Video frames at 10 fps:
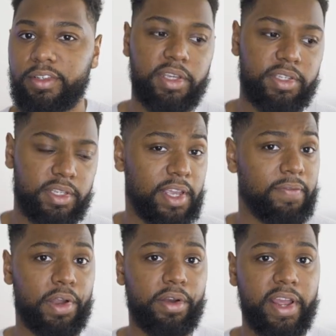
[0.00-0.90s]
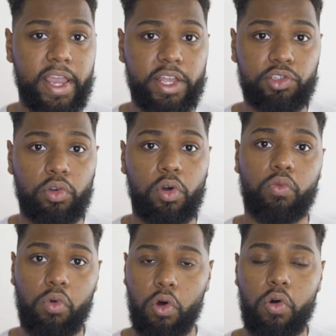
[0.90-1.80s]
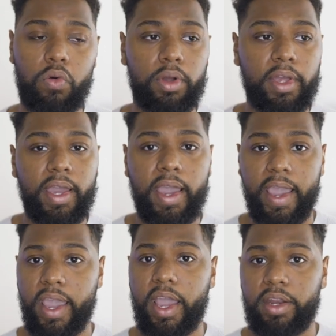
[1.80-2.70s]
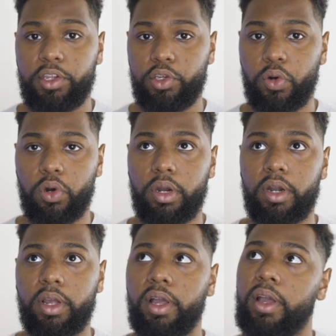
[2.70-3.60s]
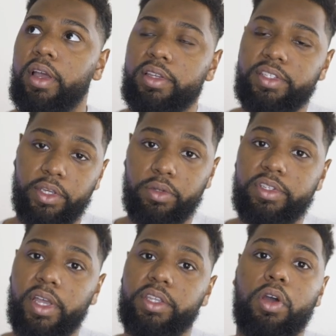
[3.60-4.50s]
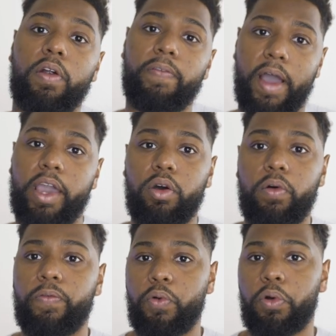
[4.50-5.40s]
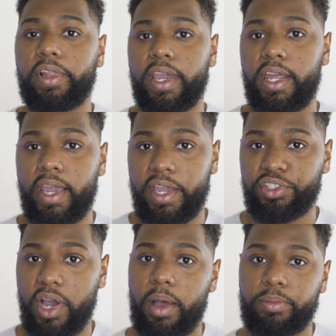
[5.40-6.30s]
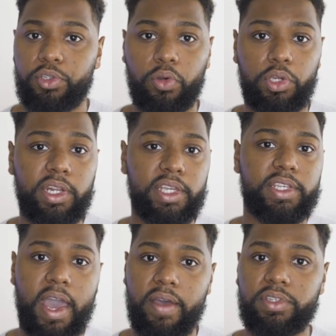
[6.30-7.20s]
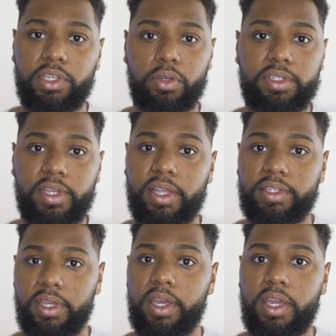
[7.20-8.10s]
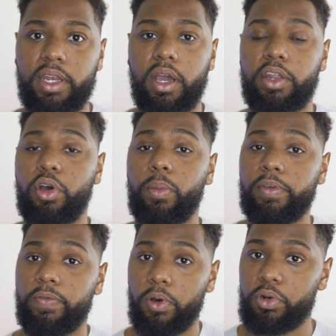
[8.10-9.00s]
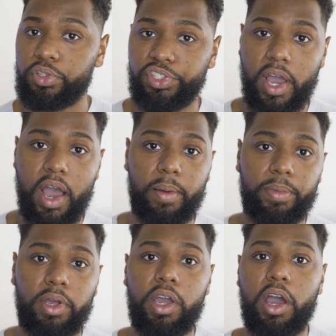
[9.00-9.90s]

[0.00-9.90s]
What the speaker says: This is a very hands-on role, and your skill sets are vital for landing a job. So you need to have skill sets in Adobe Photoshop,